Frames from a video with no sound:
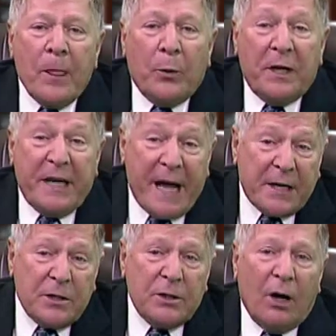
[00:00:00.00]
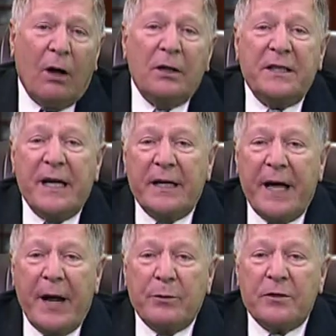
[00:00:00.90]
When Neanderthal
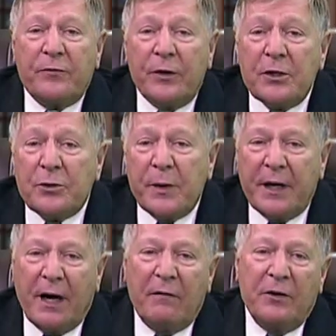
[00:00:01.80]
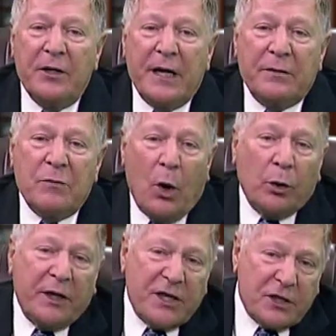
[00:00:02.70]
DNA was first recovered and
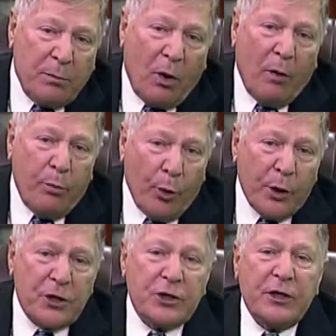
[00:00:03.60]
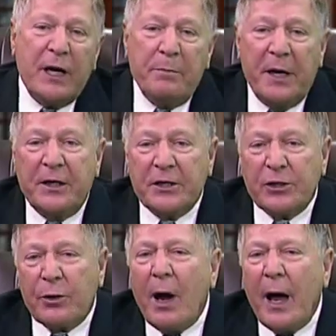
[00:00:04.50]
only a small portion had been
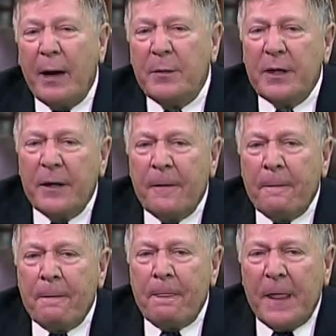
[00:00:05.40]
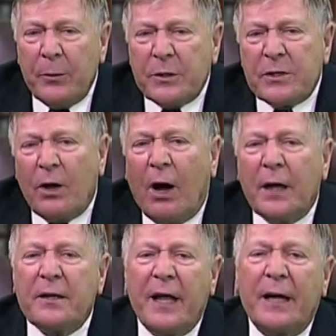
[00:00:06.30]
described, it was
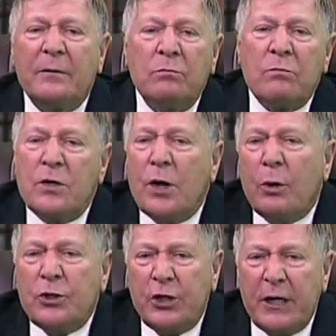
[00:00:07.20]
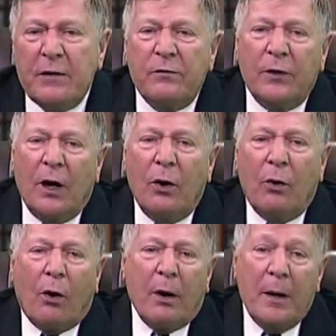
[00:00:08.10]
thought that no gene flow
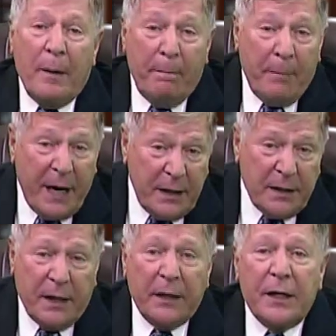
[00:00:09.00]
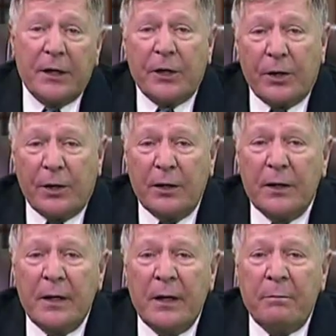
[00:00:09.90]
or mating had
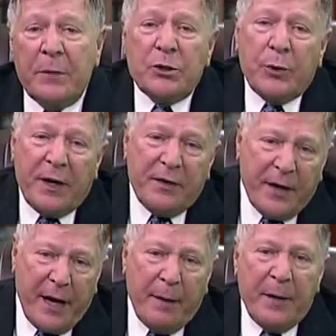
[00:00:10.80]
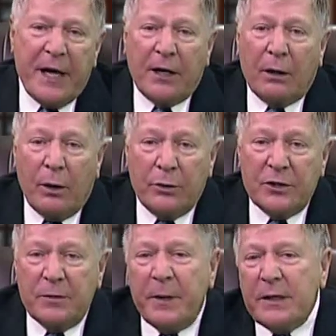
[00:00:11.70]
occurred between them and our own
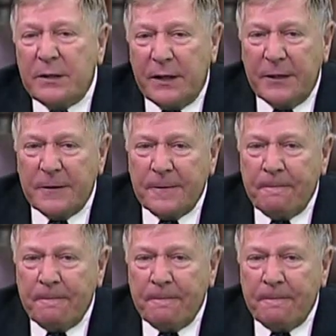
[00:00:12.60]
species.